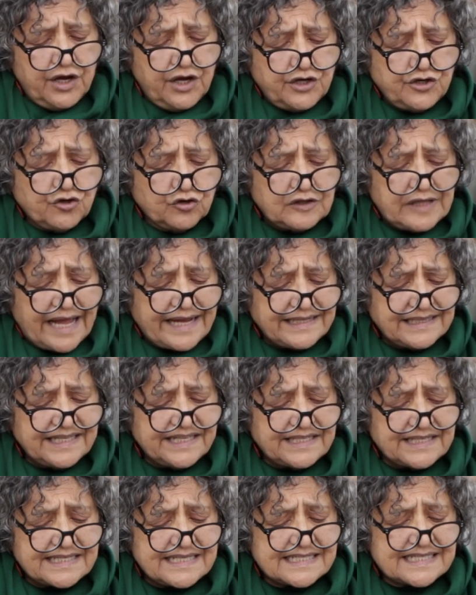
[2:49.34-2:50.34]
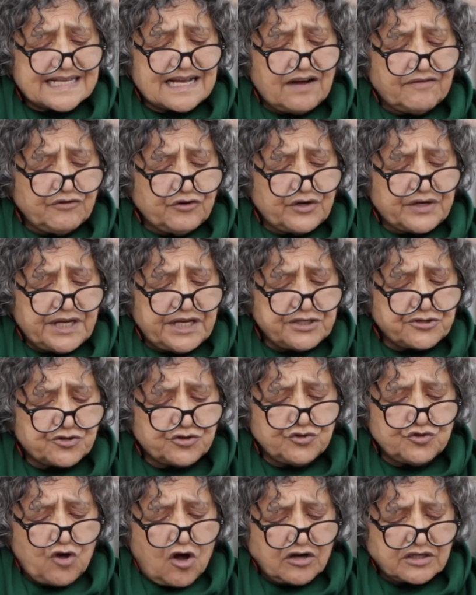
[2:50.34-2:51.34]
you're likely to discover an
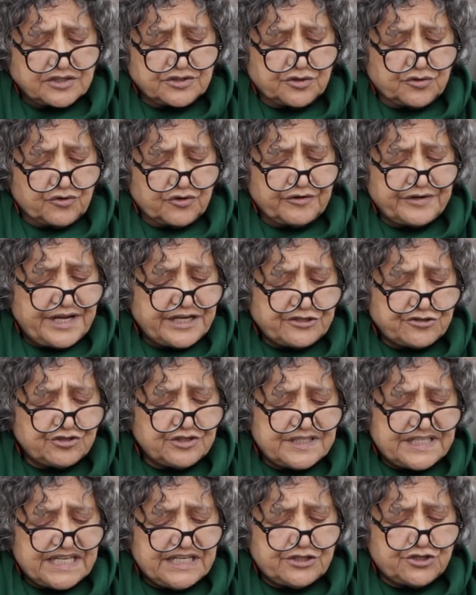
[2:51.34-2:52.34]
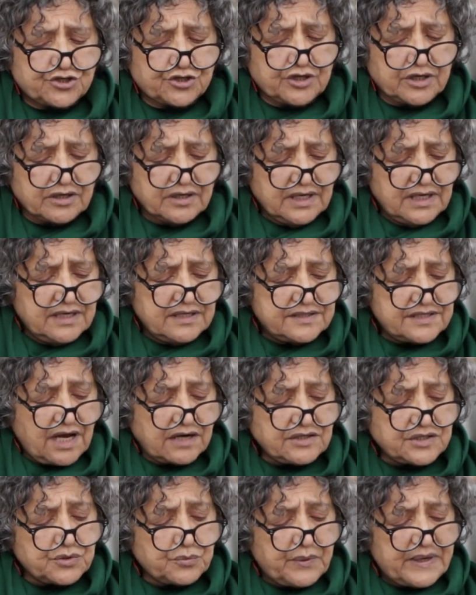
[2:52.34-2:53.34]
Asian doctor or an Asian teacher
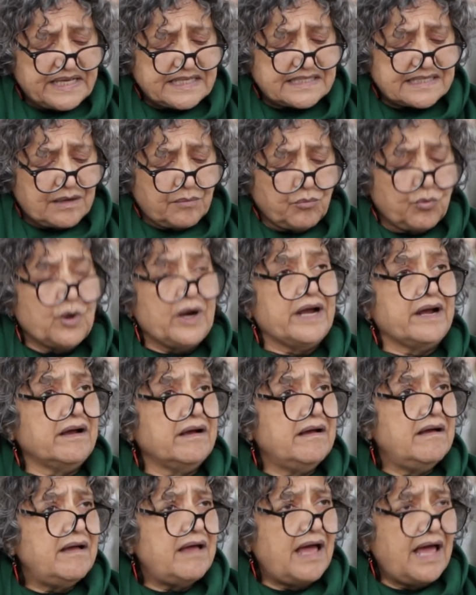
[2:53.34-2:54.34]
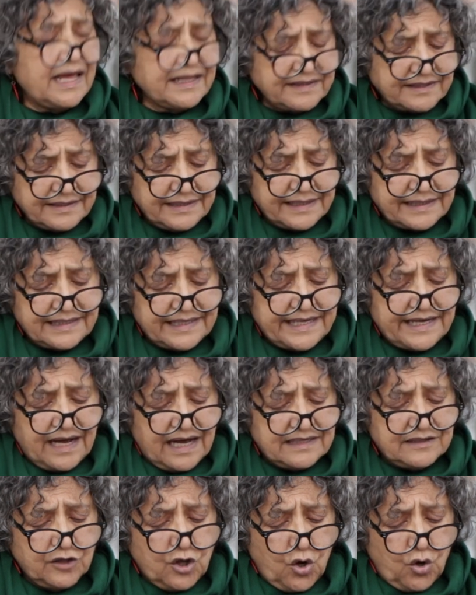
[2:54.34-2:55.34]
tucked away somewhere, ethnically
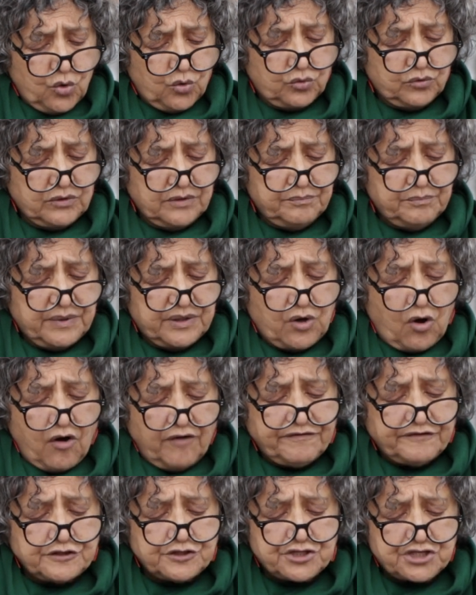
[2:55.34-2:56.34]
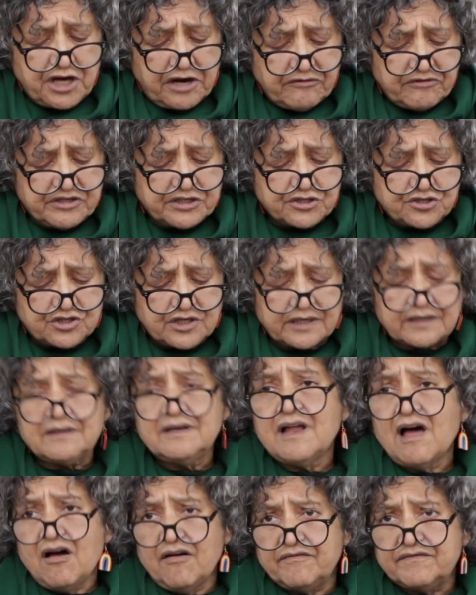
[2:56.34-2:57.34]
alone, but often cherished and
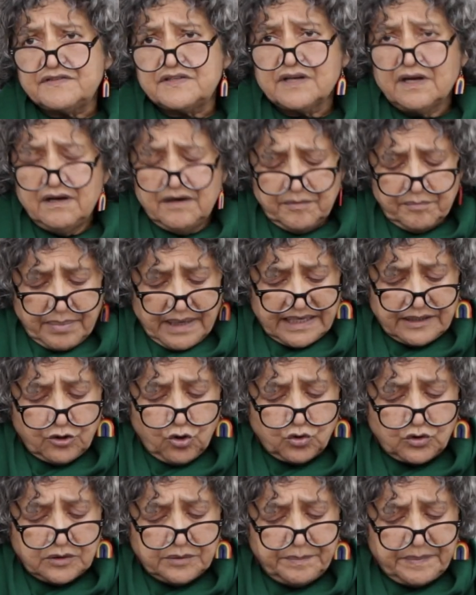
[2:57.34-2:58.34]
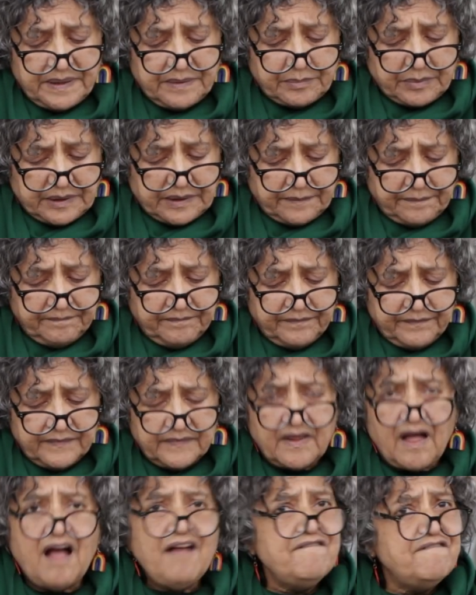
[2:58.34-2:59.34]
loved by local people.
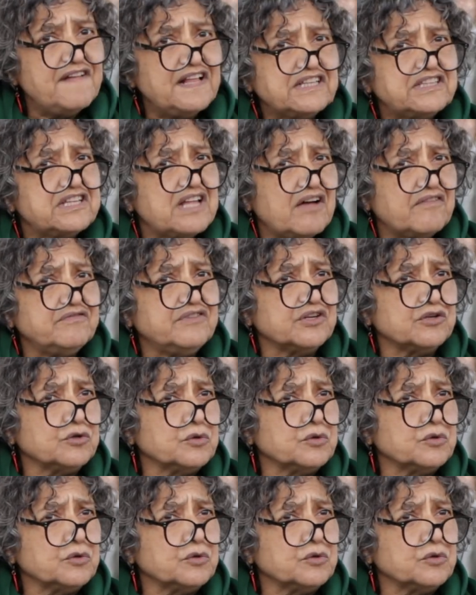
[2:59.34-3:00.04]
I felt loved in